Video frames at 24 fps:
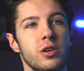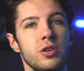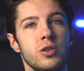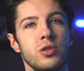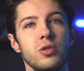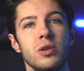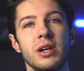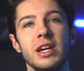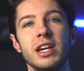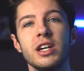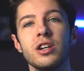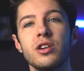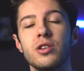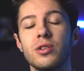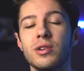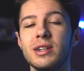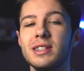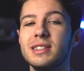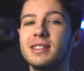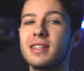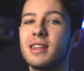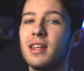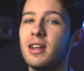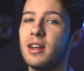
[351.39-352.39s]
to
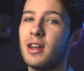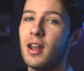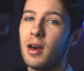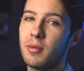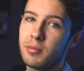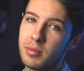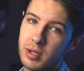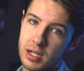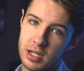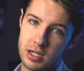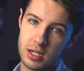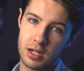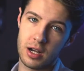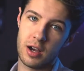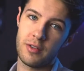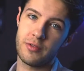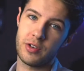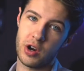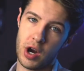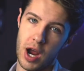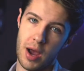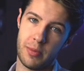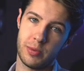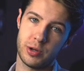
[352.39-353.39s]
increase the number of
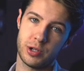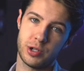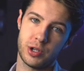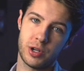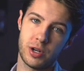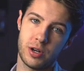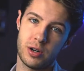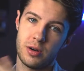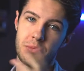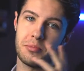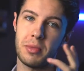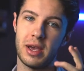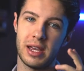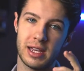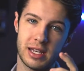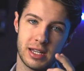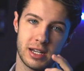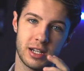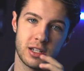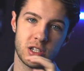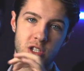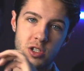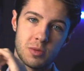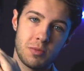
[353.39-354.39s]
your aperture,
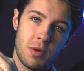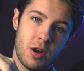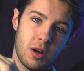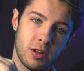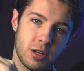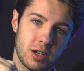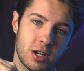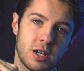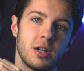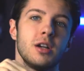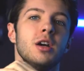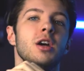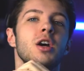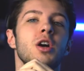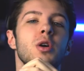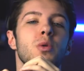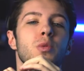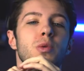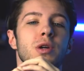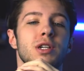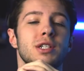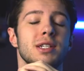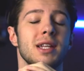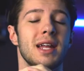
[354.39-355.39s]
making it smaller,
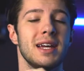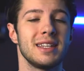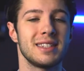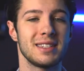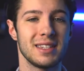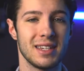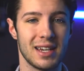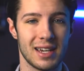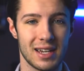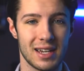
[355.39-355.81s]
which lets